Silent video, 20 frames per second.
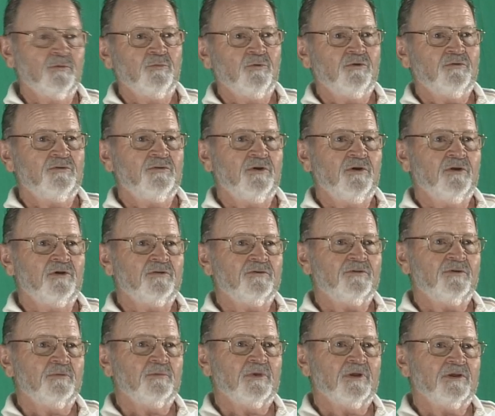a motel or
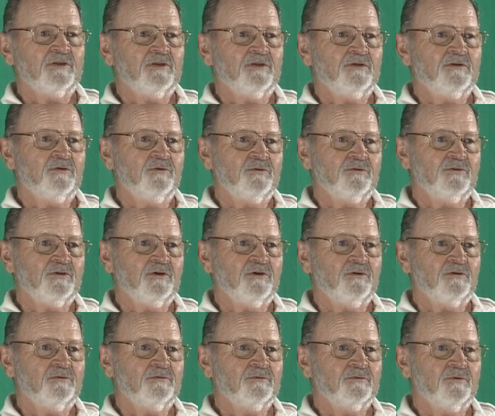something like that,
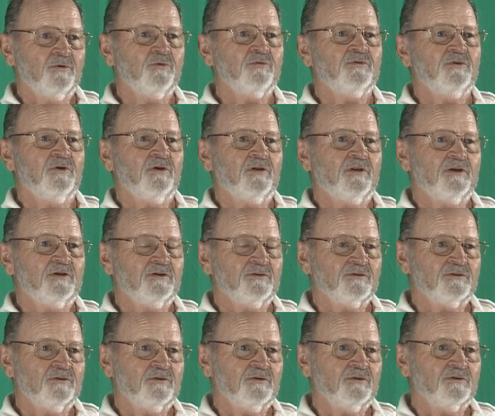hotel hotel, I guess
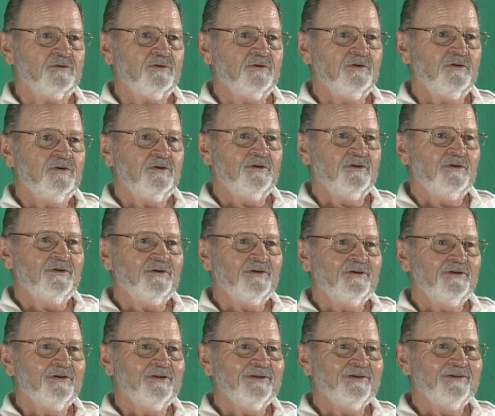it is. Hotel, no
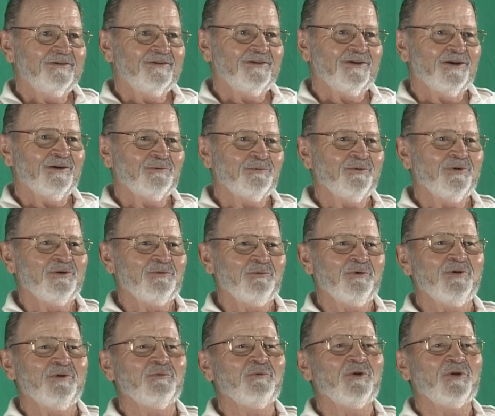tell? Yeah, one,
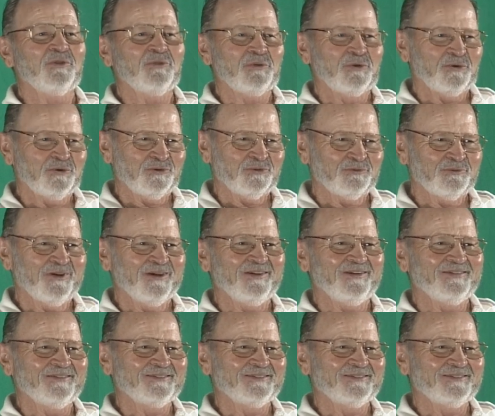one of those, right.